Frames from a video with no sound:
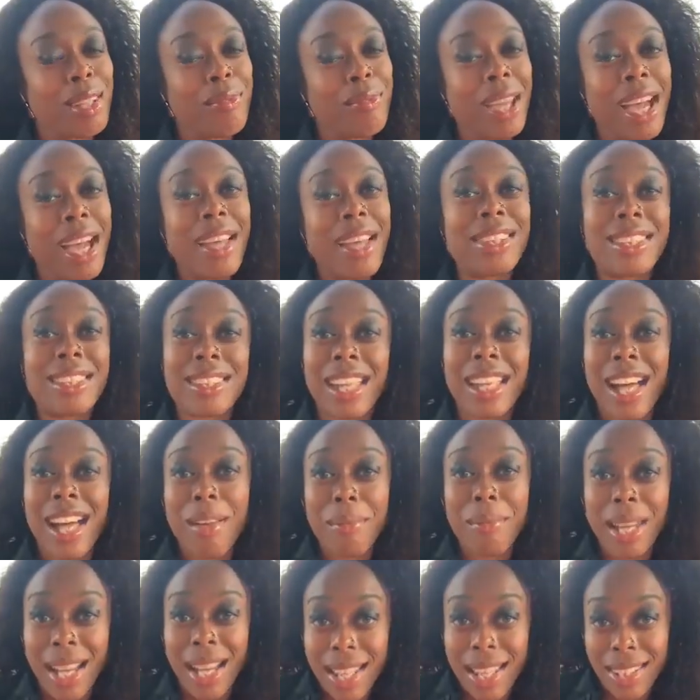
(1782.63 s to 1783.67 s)
The math is
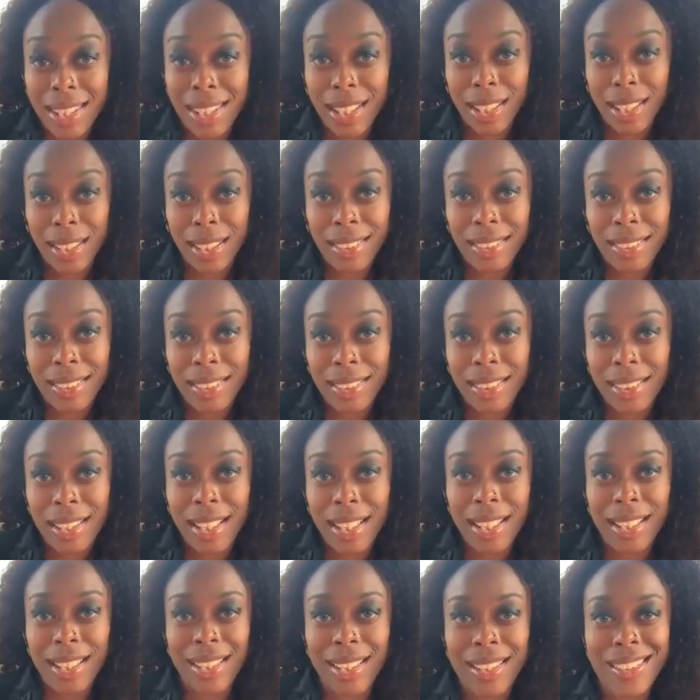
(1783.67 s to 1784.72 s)
not mathing,
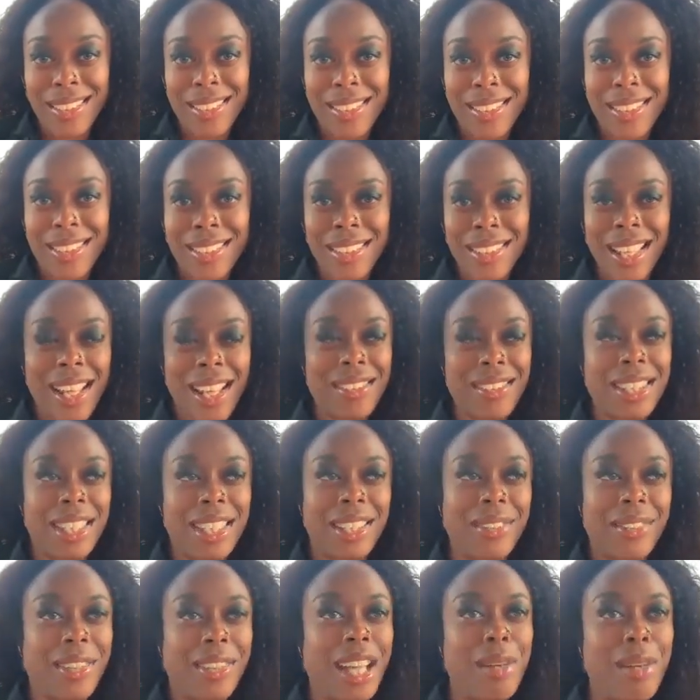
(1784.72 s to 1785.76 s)
and I'll
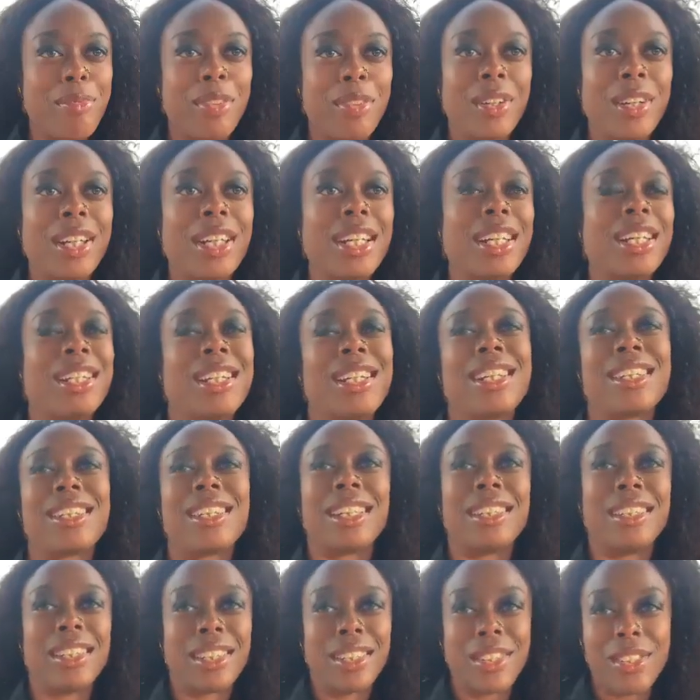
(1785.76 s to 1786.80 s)
take a rap for
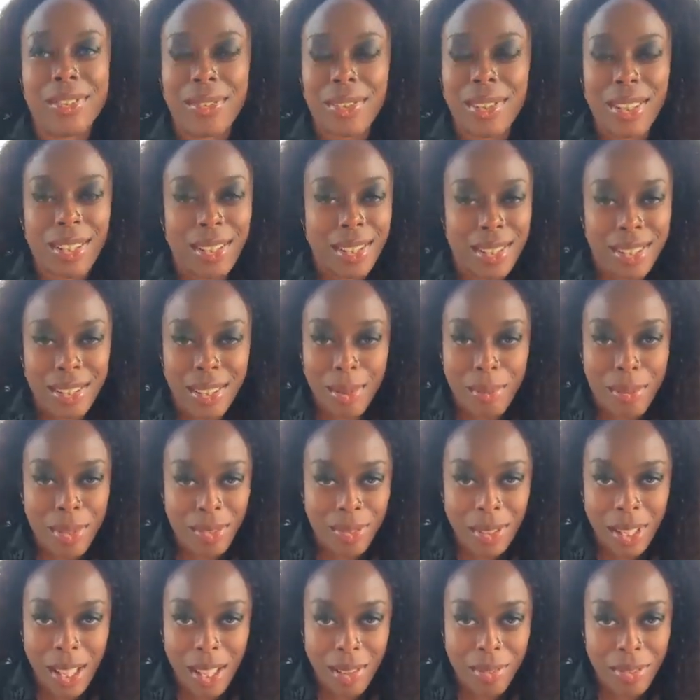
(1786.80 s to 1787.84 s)
anything that goes wrong in
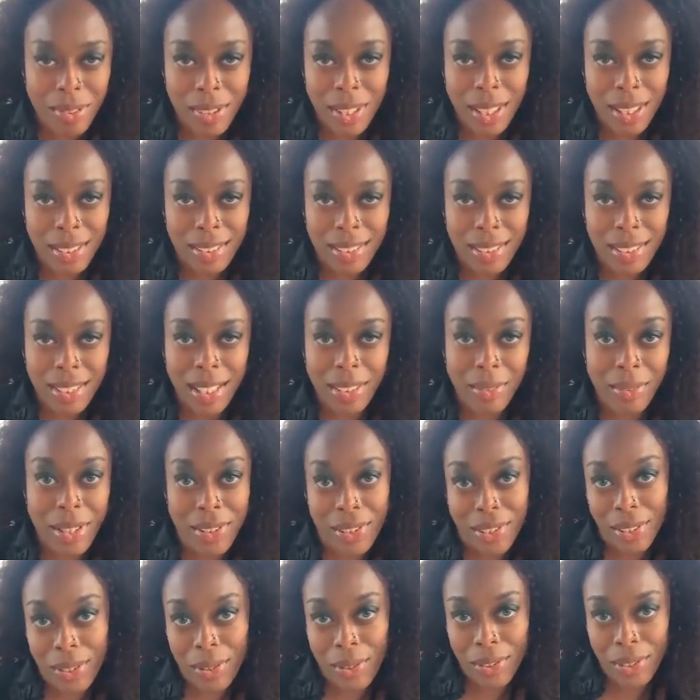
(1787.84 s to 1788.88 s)
terms of conflict and
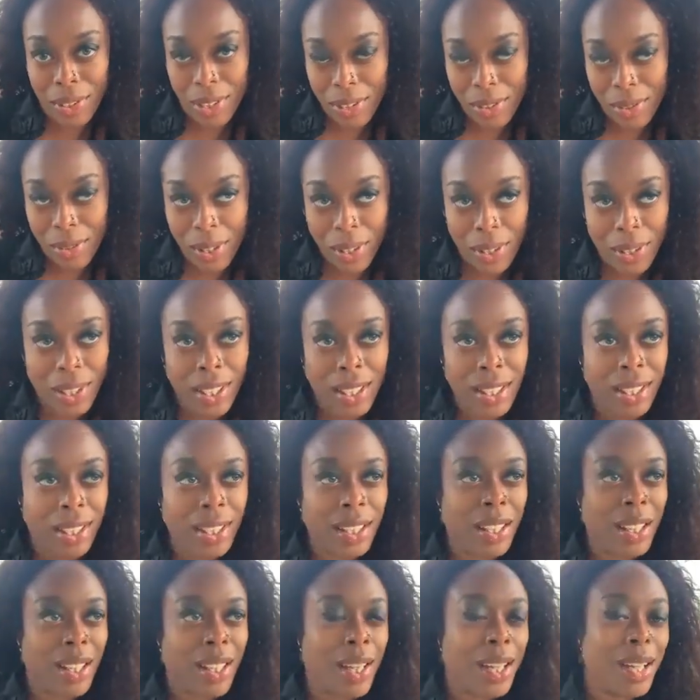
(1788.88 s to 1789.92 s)
resolution as well.
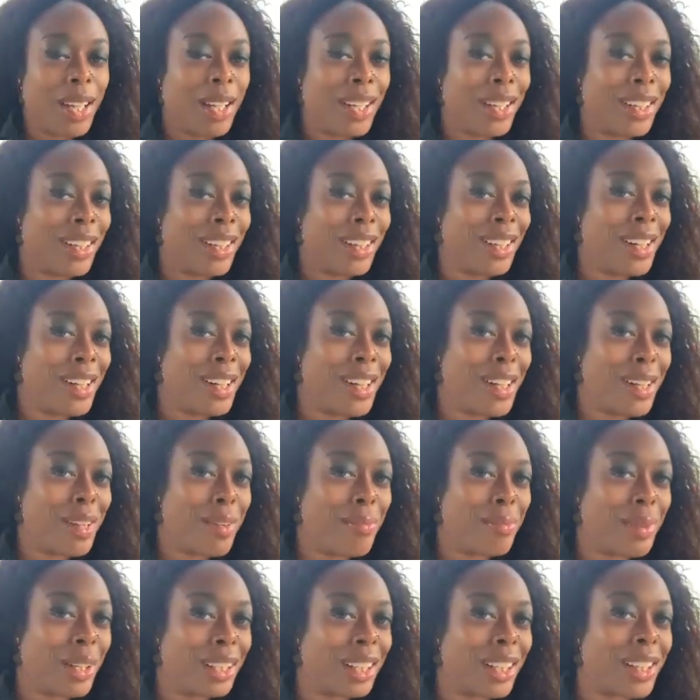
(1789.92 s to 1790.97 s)

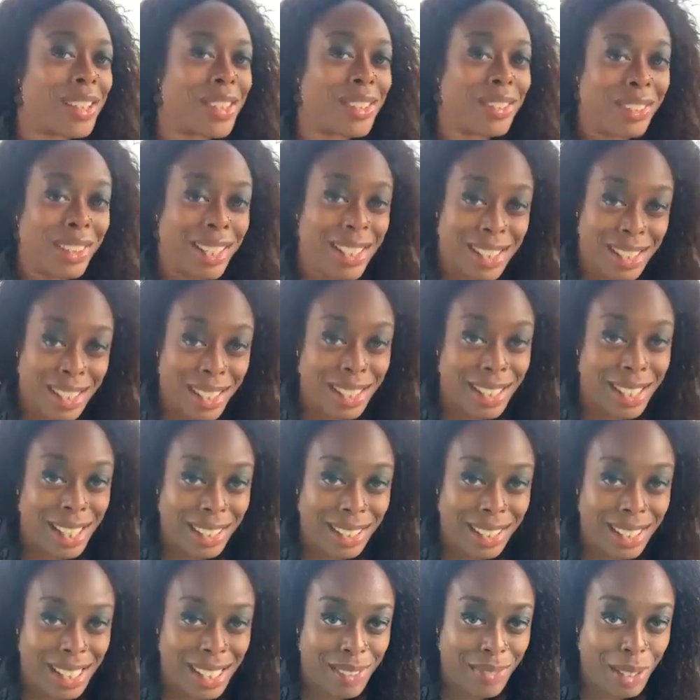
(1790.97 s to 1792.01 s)
But there's a reason
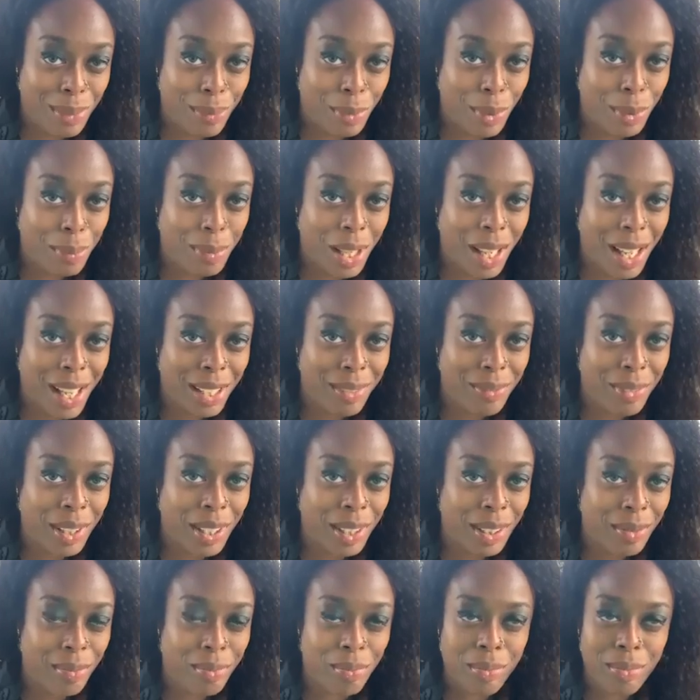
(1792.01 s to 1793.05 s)
that these people block me.
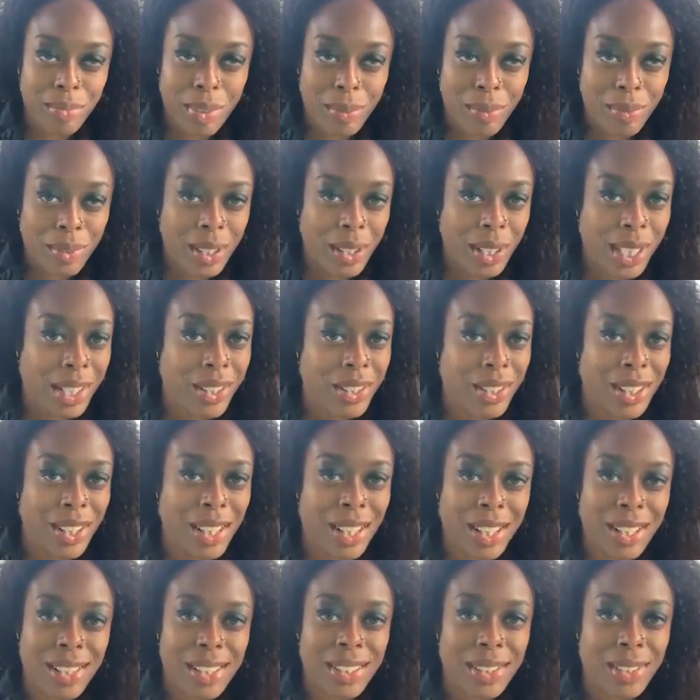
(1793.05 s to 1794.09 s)
From
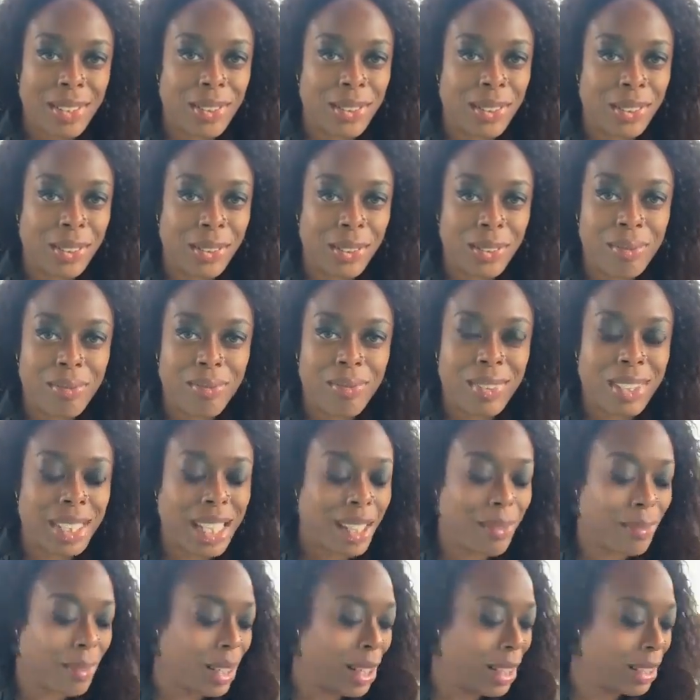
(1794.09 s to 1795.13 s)
Creature to
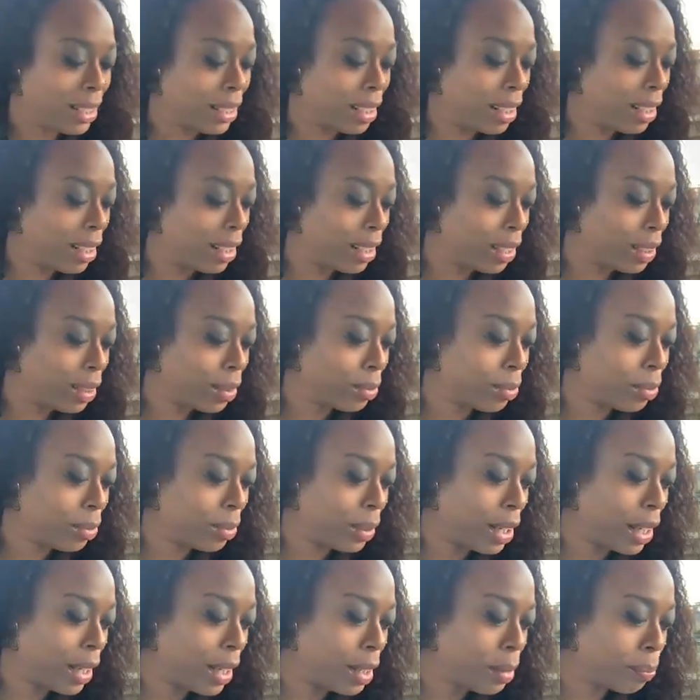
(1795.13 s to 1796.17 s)
Death Bar Danny,
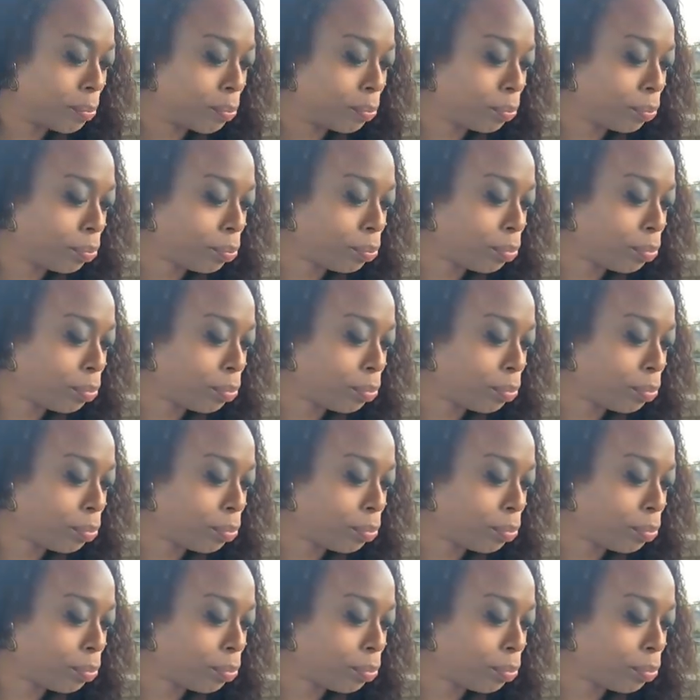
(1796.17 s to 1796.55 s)
right?